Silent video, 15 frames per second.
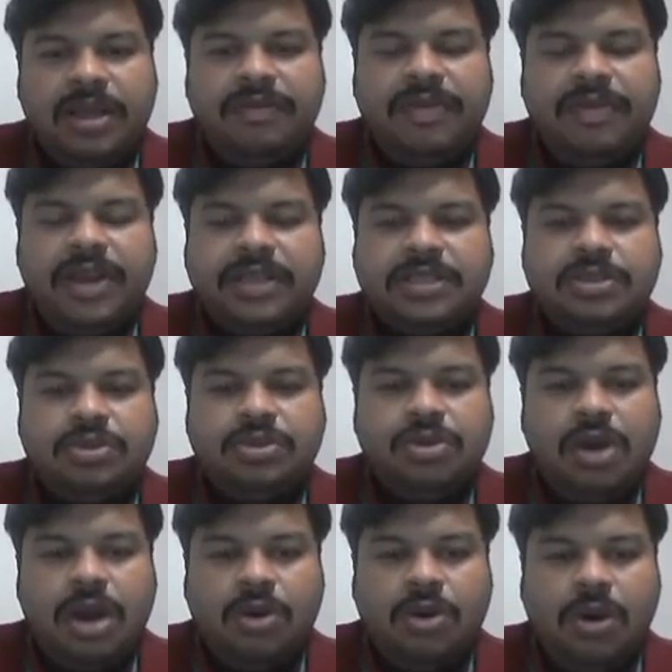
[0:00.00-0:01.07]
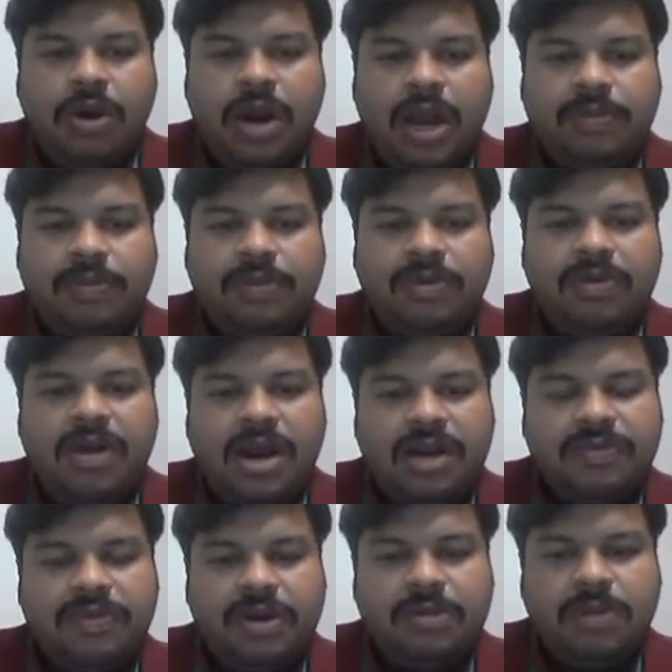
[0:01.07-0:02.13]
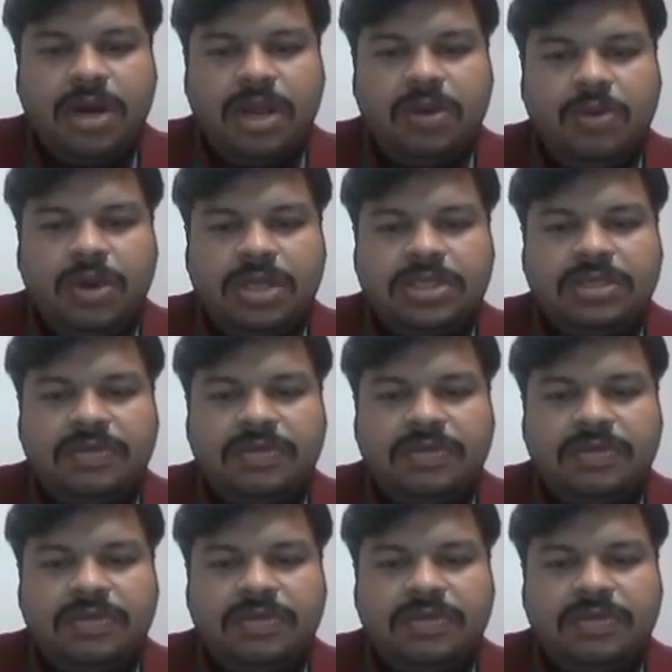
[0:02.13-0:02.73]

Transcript: Phases do not overlap. Waterfall model works